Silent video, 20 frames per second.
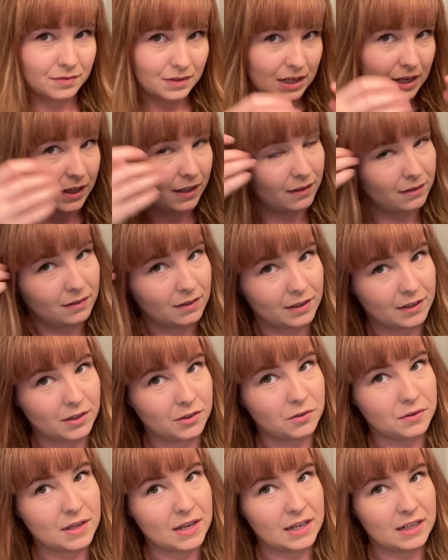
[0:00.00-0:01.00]
And like
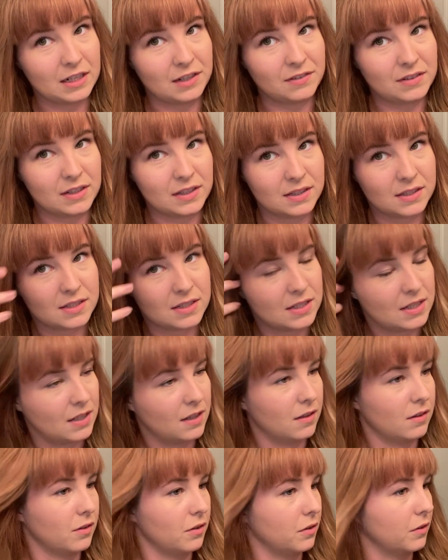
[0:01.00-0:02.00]
you can't even see
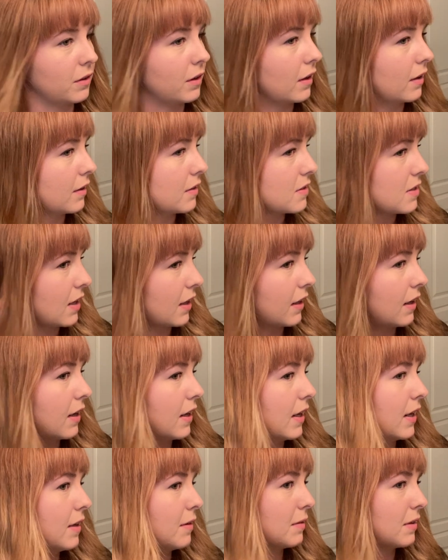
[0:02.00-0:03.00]
the little curtains I
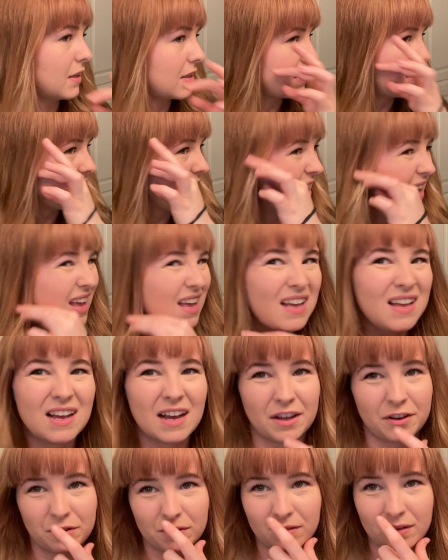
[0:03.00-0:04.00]
cut because
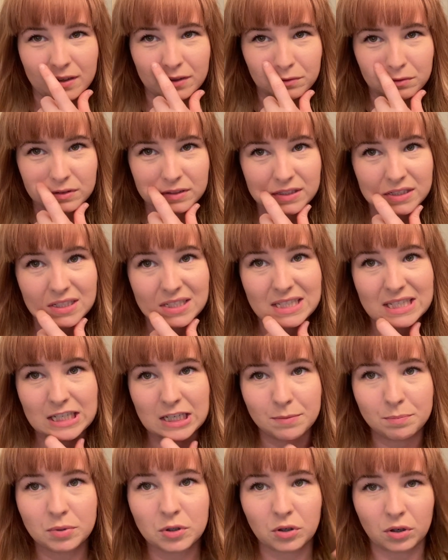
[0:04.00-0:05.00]
I don't like really
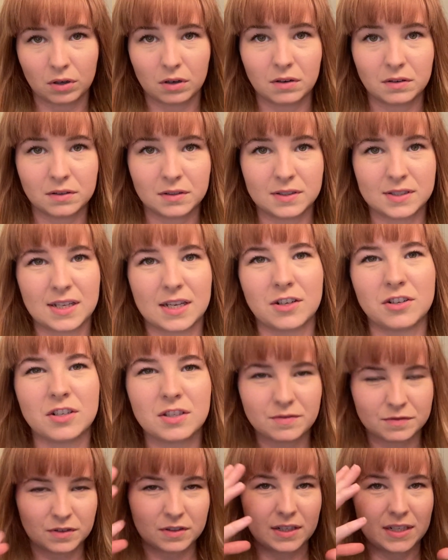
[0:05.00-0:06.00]
deep curtains. I
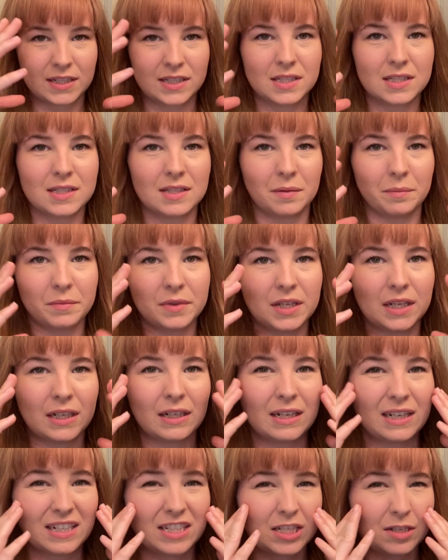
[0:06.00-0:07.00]
just feel like something
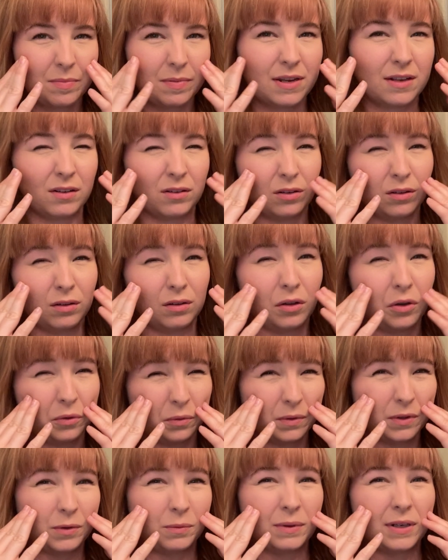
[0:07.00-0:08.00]
needs to be a little
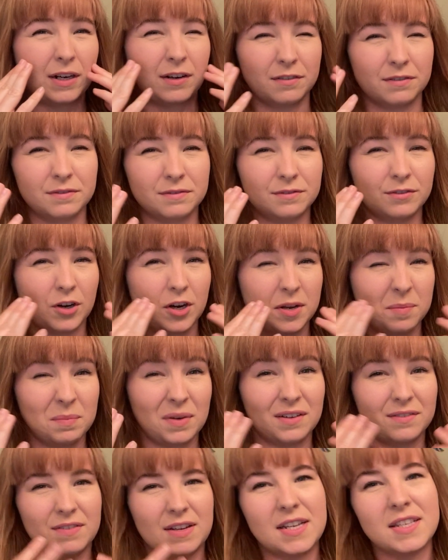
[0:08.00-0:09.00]
lower when I frame
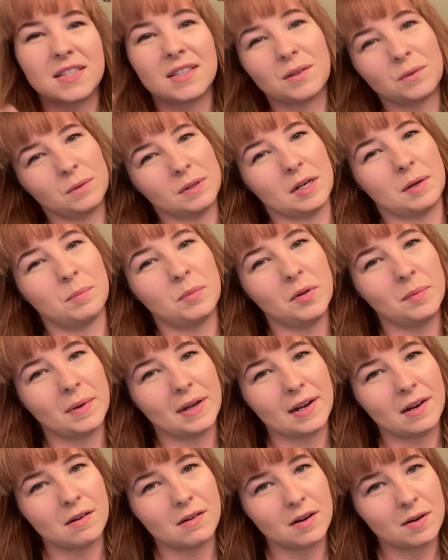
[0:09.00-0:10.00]
my face, like when I put my
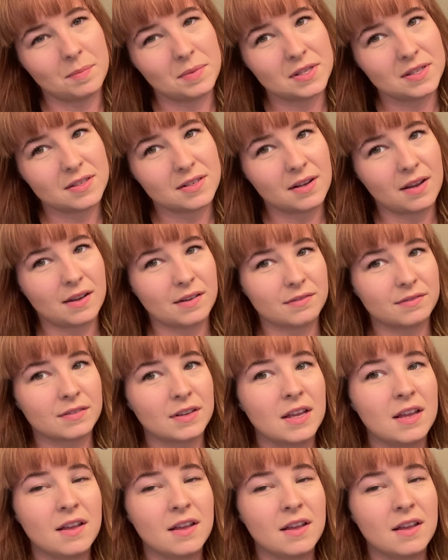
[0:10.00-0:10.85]
hair up and stuff.